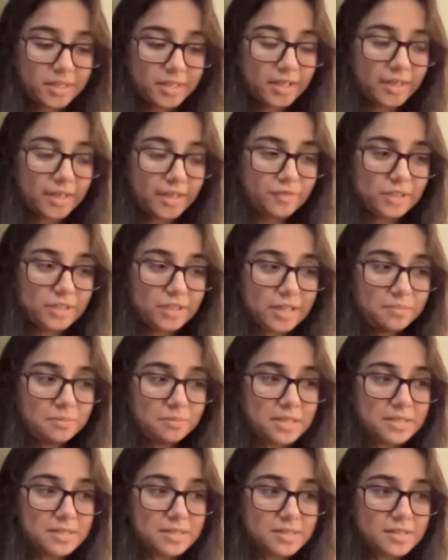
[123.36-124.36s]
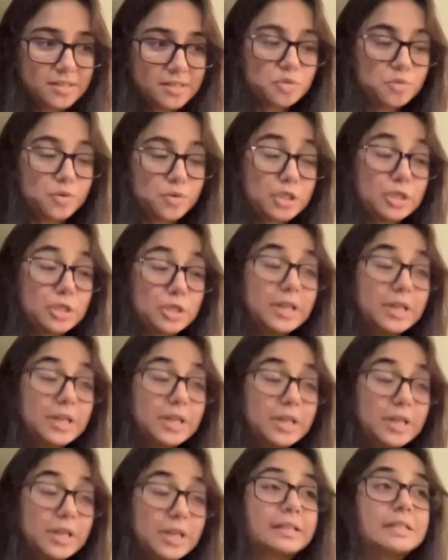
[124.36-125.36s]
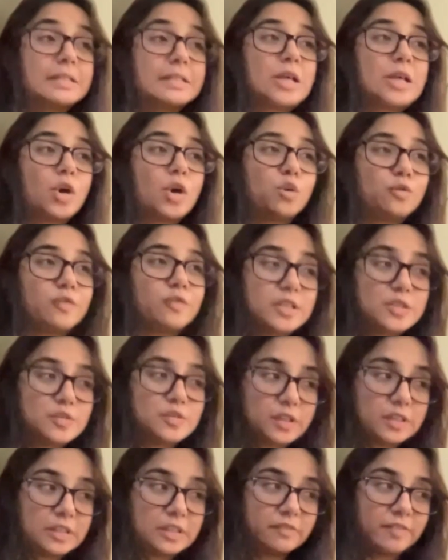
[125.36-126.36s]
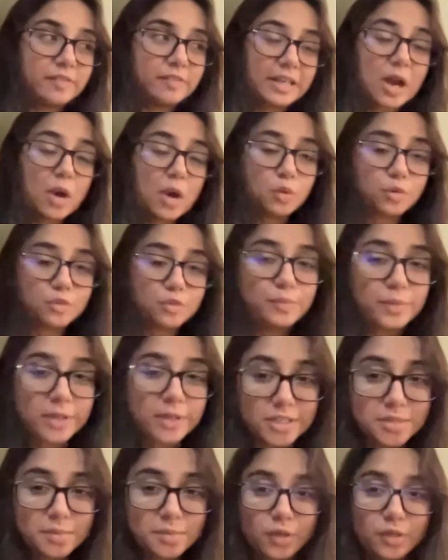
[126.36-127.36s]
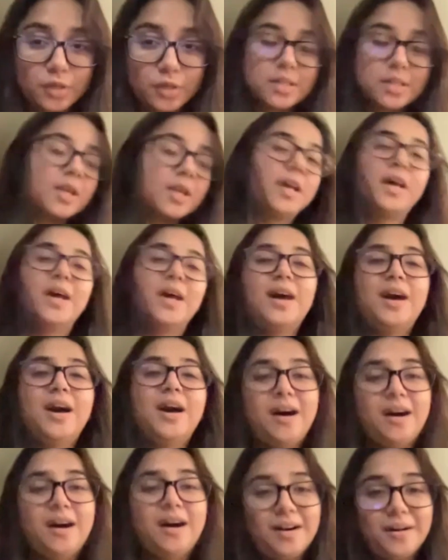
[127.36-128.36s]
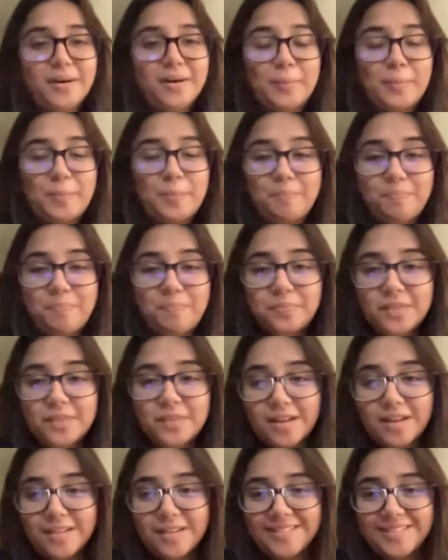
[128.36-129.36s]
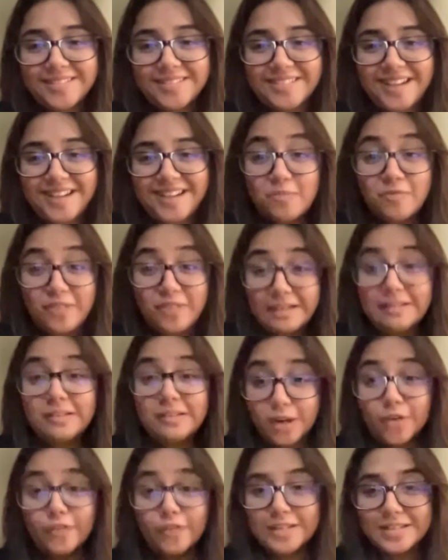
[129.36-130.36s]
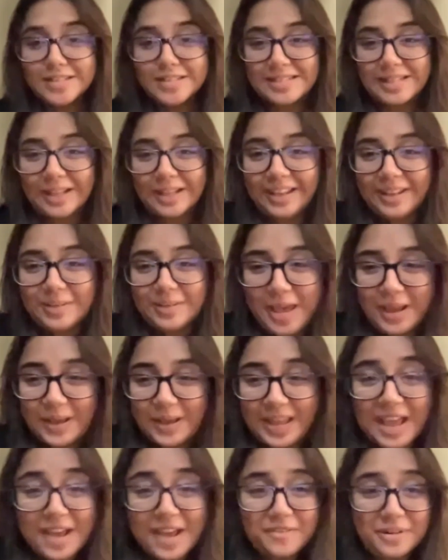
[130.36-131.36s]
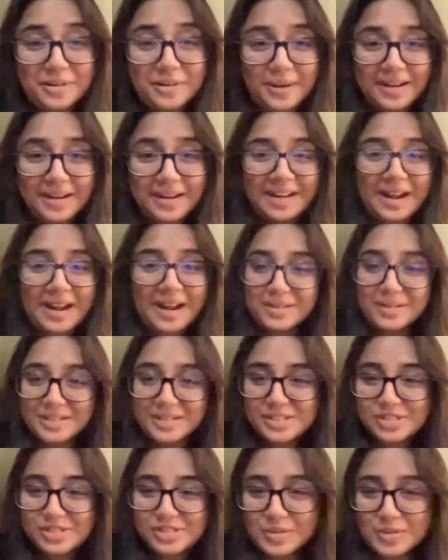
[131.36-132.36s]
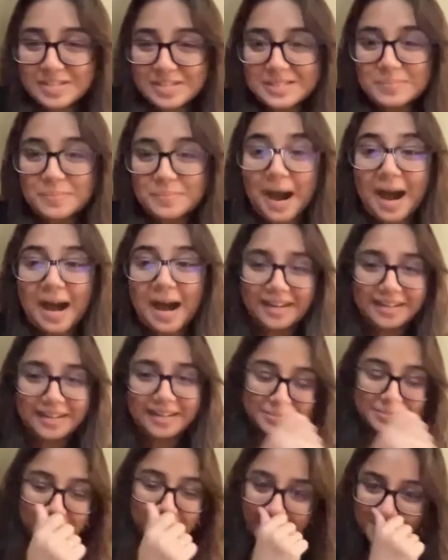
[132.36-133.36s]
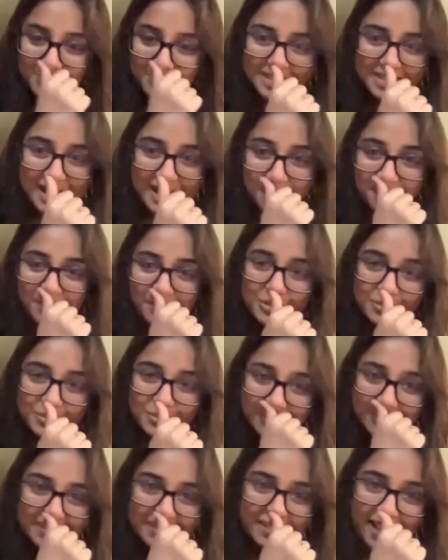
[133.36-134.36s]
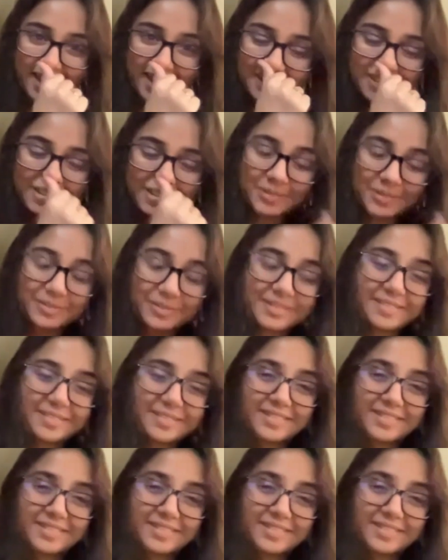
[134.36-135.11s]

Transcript: every time there's a situation like this, I always feel very out of place because I'm very nervous. Everyone around is so smart, but I'm just happy to be here. Thank you.